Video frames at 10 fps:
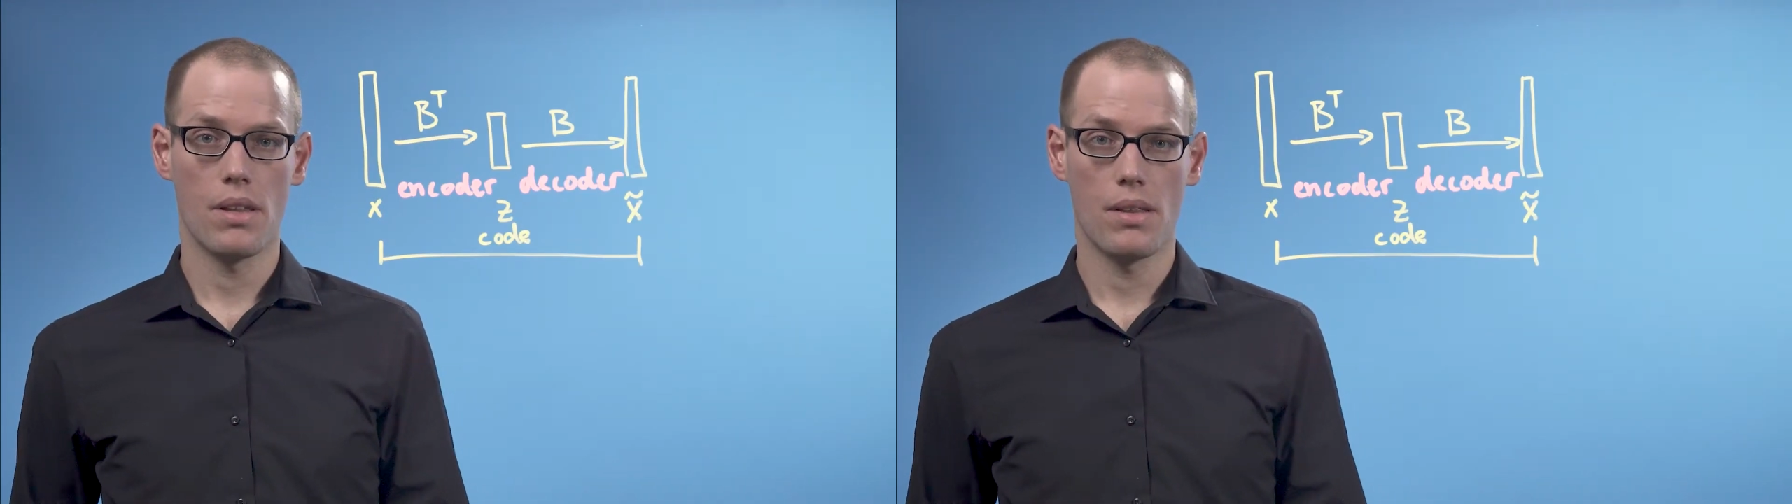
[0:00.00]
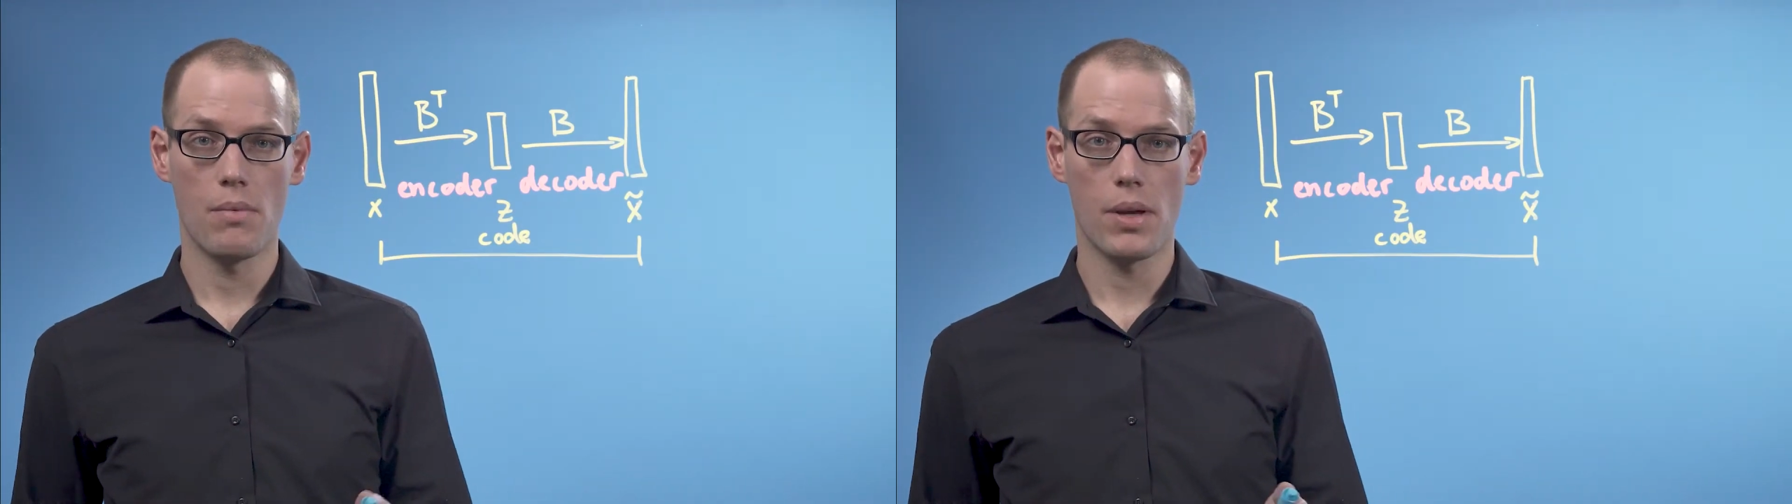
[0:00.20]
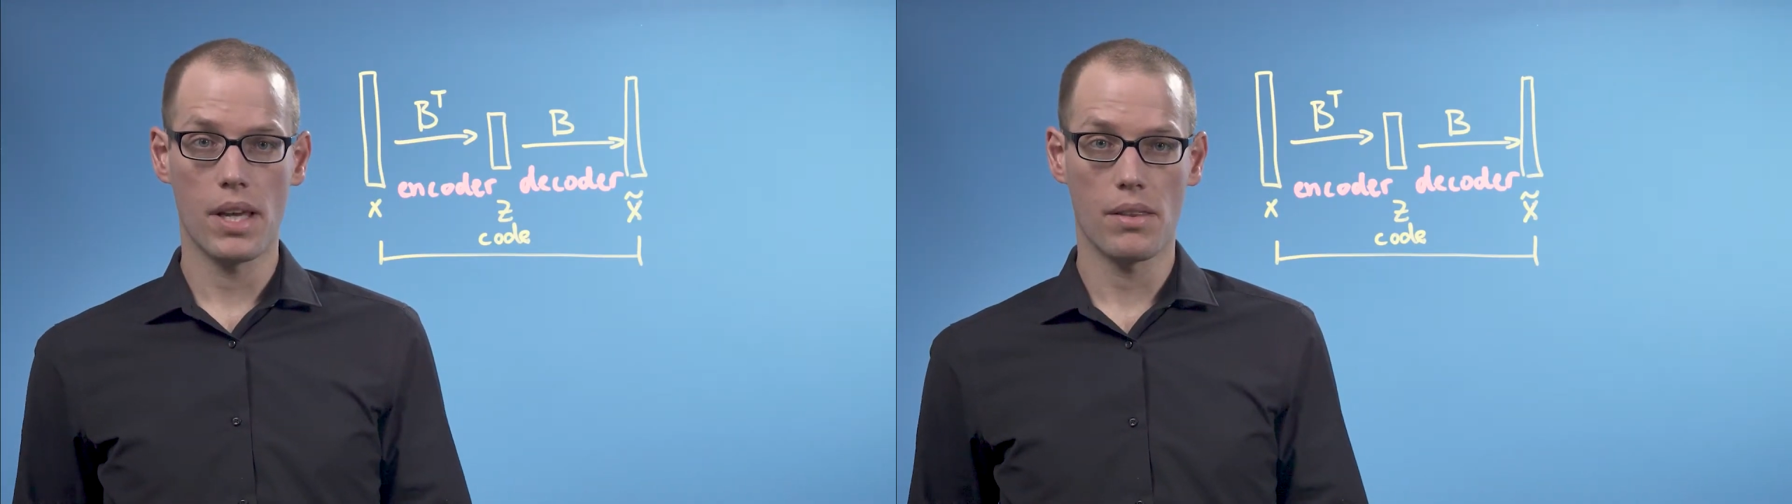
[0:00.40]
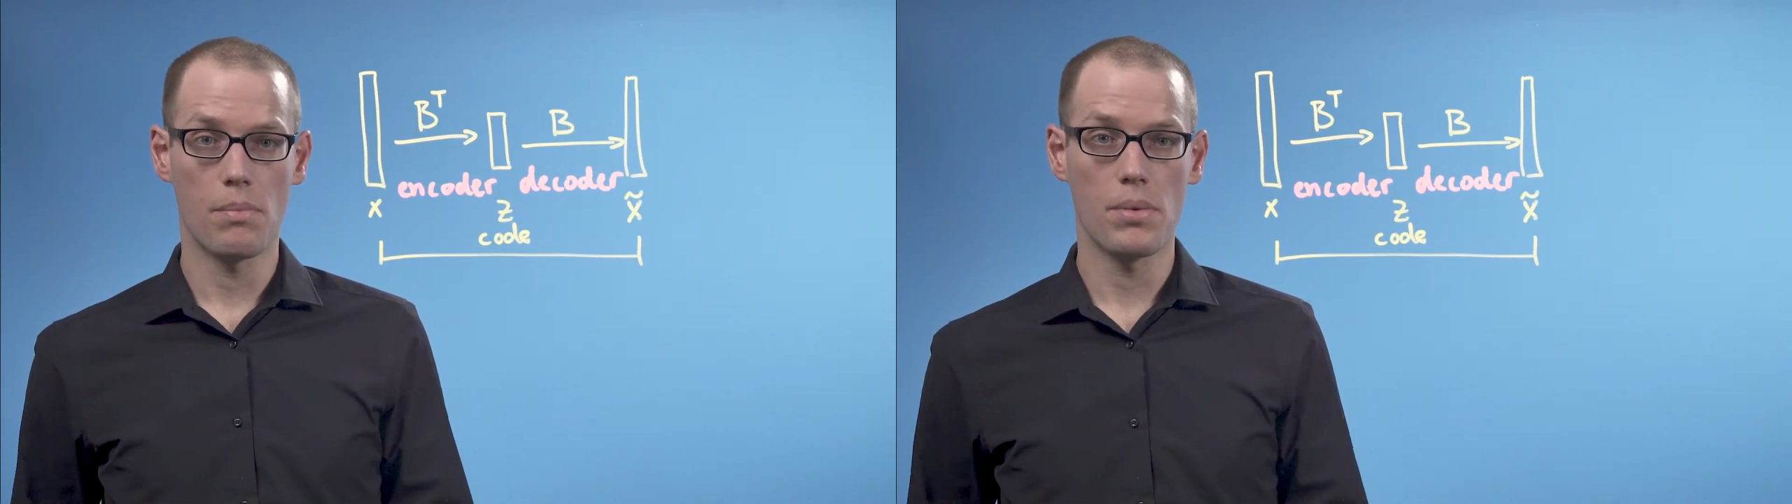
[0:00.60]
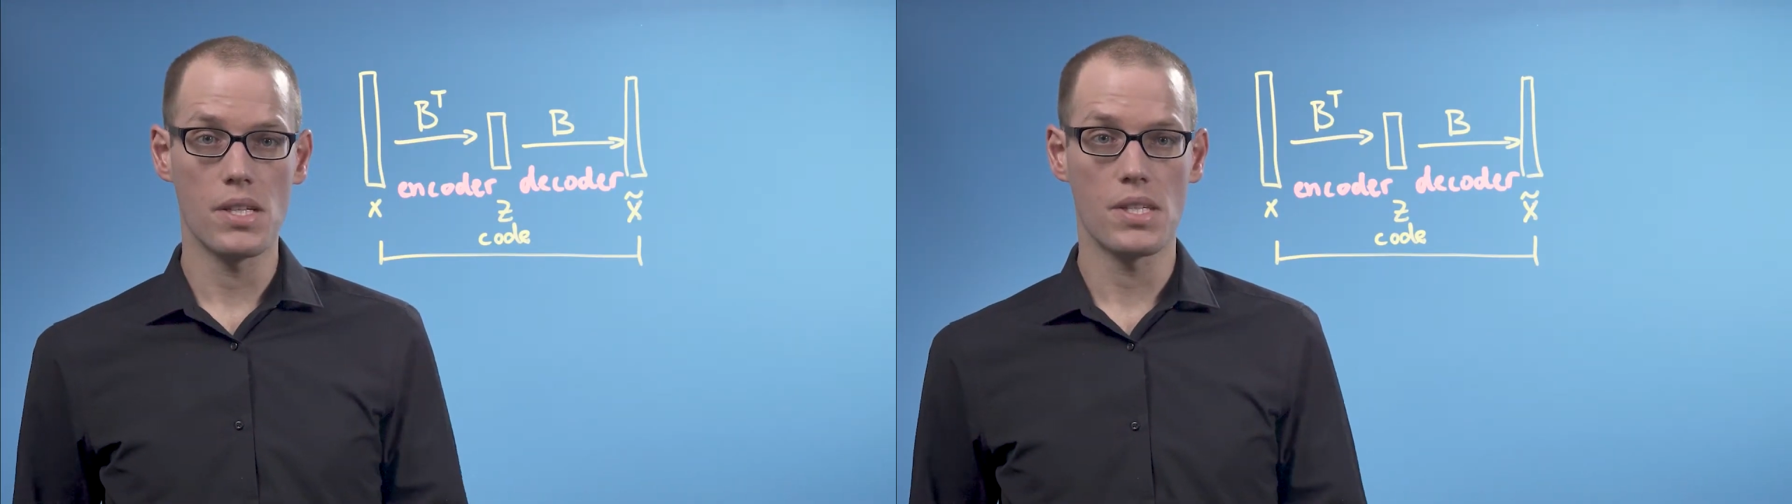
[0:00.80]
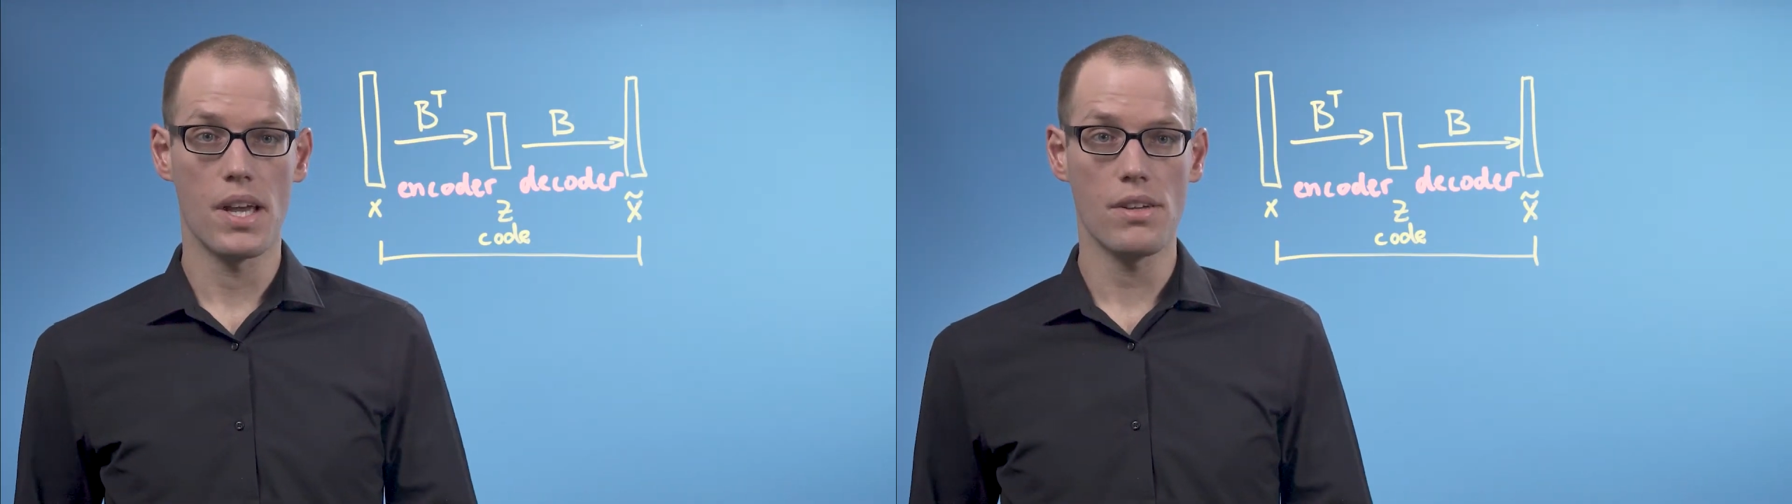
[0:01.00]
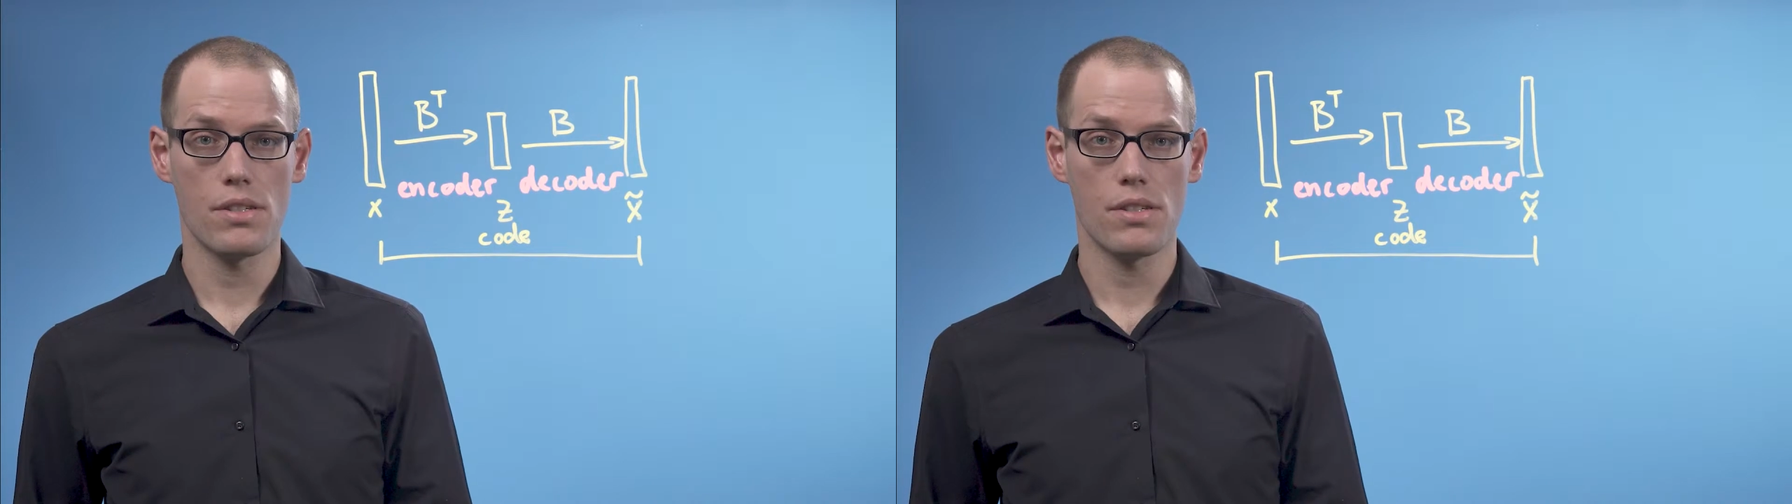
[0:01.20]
then we get the PCA